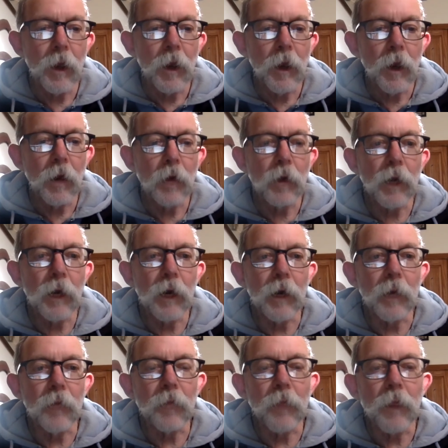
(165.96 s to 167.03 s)
Okay,
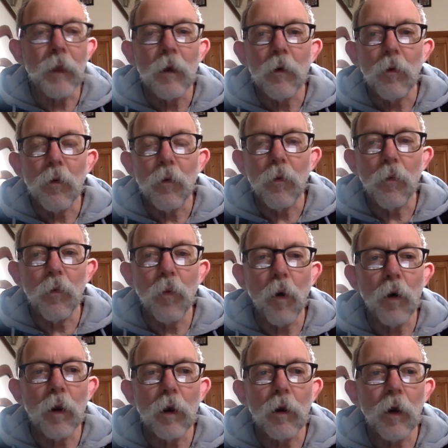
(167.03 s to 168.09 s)
what
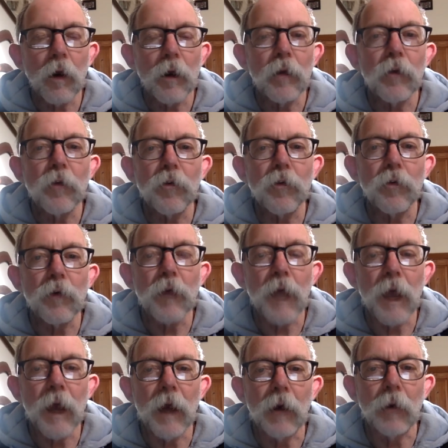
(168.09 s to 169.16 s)
I'd like you to do
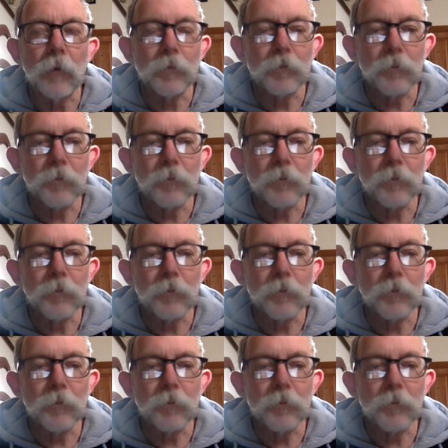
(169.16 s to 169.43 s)
now